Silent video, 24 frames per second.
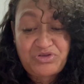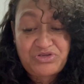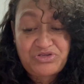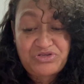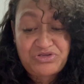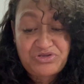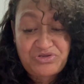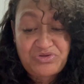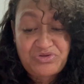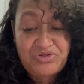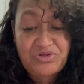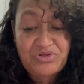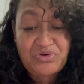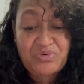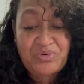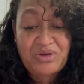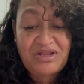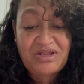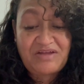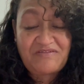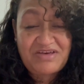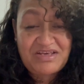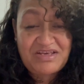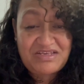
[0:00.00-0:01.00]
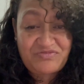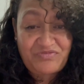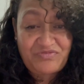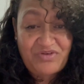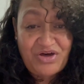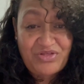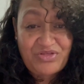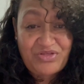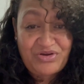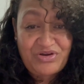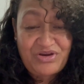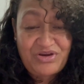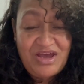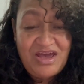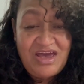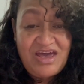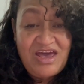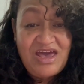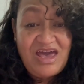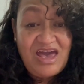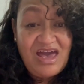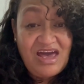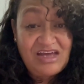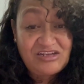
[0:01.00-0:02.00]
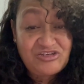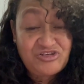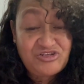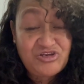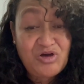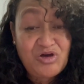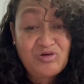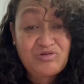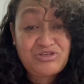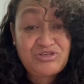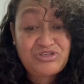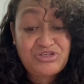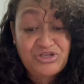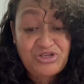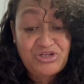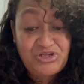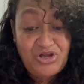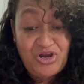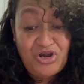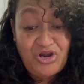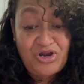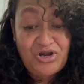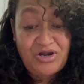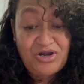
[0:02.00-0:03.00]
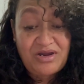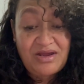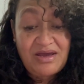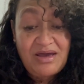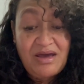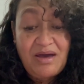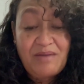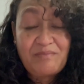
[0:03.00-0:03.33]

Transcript: to do the will of his Father and chose to learn